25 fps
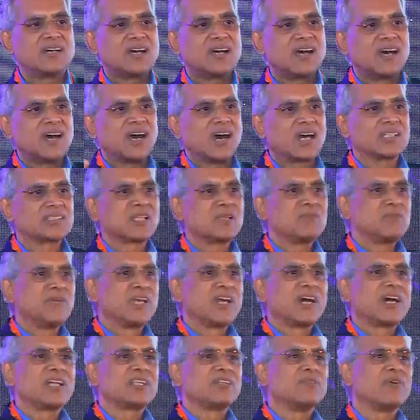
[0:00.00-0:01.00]
Atal
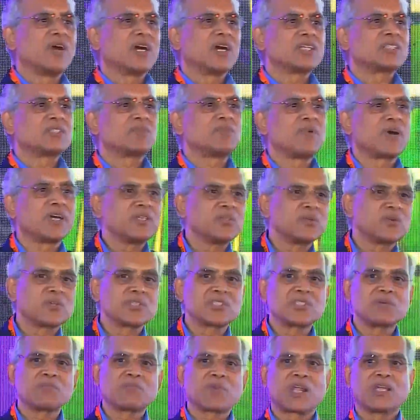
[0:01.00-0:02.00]
Bihari Vajpayee, who was
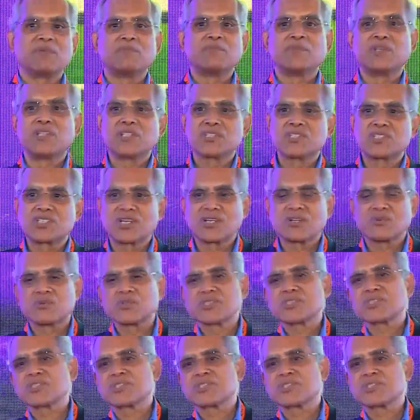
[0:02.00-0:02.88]
the Prime Minister, who was